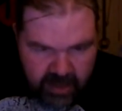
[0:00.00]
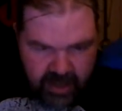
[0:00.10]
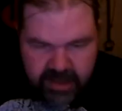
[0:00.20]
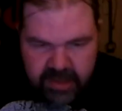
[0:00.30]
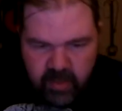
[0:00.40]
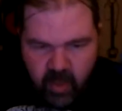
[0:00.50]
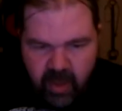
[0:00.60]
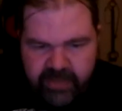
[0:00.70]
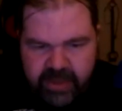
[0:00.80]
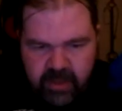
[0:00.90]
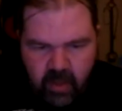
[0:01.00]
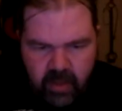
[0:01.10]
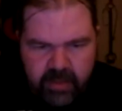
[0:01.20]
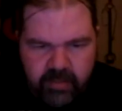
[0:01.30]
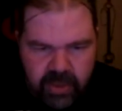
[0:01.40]
yeah this is more of a
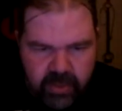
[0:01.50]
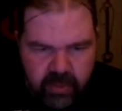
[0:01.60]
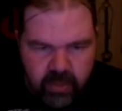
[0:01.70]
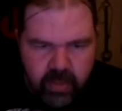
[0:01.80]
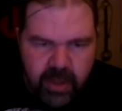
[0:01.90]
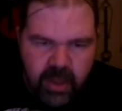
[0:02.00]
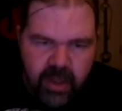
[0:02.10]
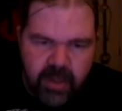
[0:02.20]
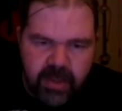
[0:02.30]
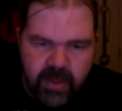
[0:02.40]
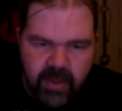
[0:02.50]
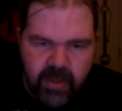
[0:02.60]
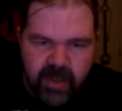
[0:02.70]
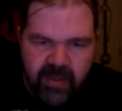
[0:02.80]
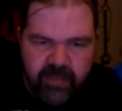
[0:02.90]
dark blue
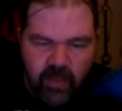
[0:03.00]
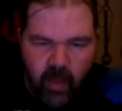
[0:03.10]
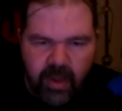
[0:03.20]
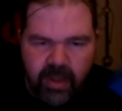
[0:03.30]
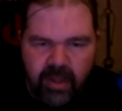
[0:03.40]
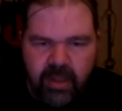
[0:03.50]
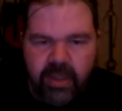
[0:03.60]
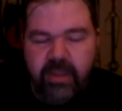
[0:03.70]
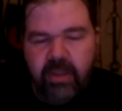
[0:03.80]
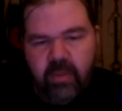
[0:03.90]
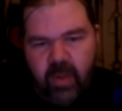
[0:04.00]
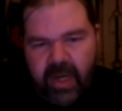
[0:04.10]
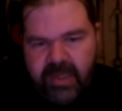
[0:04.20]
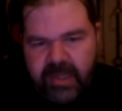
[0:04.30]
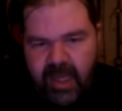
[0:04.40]
so if you wore it on your
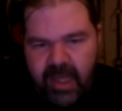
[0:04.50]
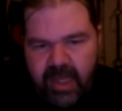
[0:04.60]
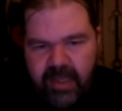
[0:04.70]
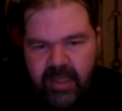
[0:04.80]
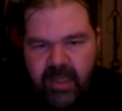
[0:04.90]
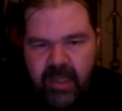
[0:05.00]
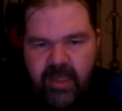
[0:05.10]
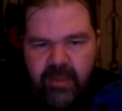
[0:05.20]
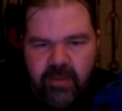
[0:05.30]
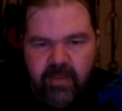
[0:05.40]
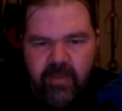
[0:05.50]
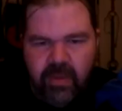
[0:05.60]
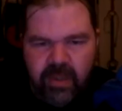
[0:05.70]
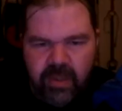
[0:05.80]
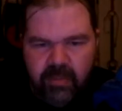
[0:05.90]
right side, you
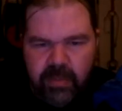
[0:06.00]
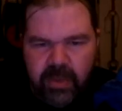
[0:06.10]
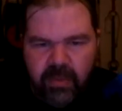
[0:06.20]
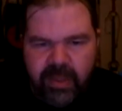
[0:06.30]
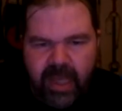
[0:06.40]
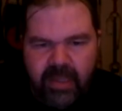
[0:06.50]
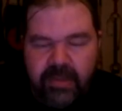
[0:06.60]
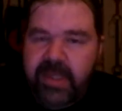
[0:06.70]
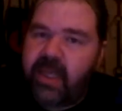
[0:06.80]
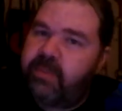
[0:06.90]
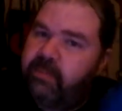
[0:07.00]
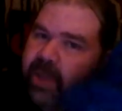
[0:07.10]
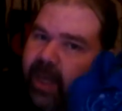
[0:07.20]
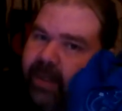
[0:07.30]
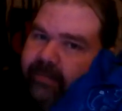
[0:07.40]
um, you were an anal sex
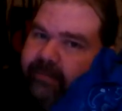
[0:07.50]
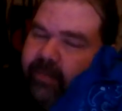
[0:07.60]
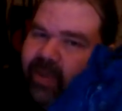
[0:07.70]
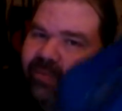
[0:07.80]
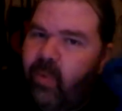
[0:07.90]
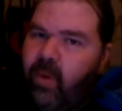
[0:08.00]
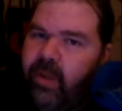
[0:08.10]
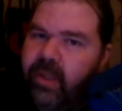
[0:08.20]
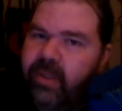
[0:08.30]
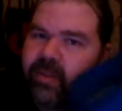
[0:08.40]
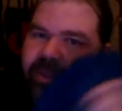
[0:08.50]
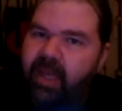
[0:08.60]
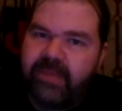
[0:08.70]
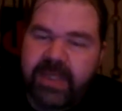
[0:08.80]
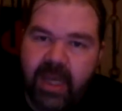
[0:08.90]
bottom. If you wore it on your
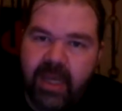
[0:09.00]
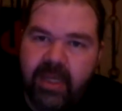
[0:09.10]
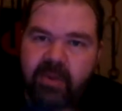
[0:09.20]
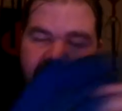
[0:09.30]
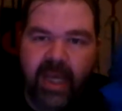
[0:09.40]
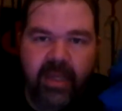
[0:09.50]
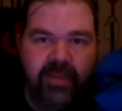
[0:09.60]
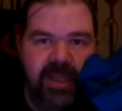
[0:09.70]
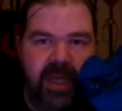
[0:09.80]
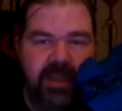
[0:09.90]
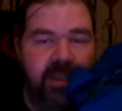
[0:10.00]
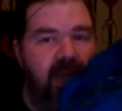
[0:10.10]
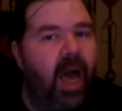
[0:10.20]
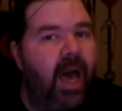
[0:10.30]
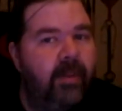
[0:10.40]
left side, you were an anal sex
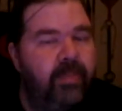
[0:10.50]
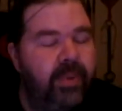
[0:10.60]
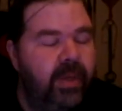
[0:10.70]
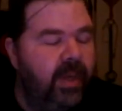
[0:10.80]
top.